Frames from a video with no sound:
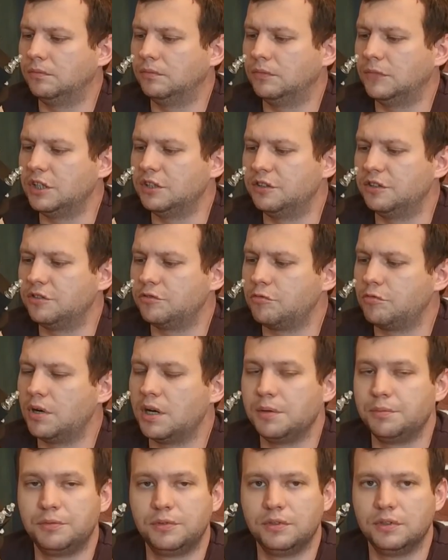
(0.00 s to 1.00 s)
It's
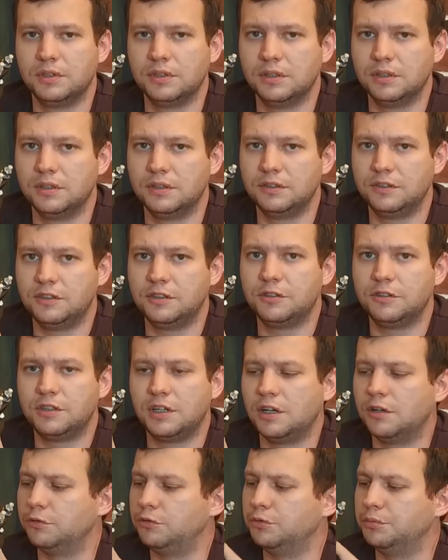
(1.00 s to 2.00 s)
described there
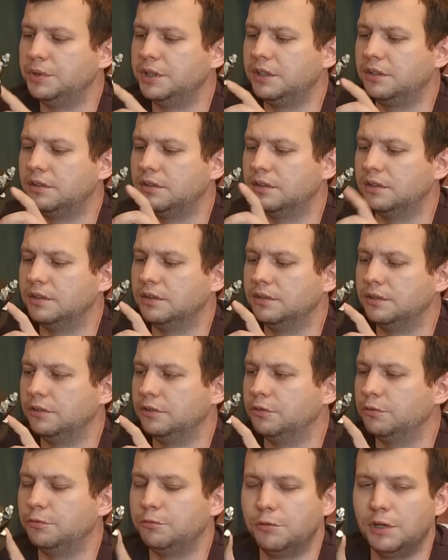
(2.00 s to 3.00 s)
how to make
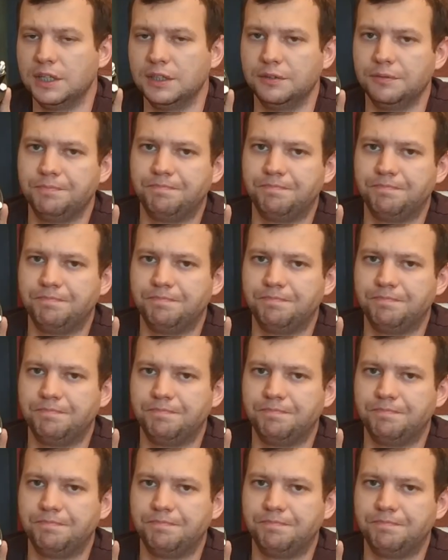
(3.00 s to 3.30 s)
one.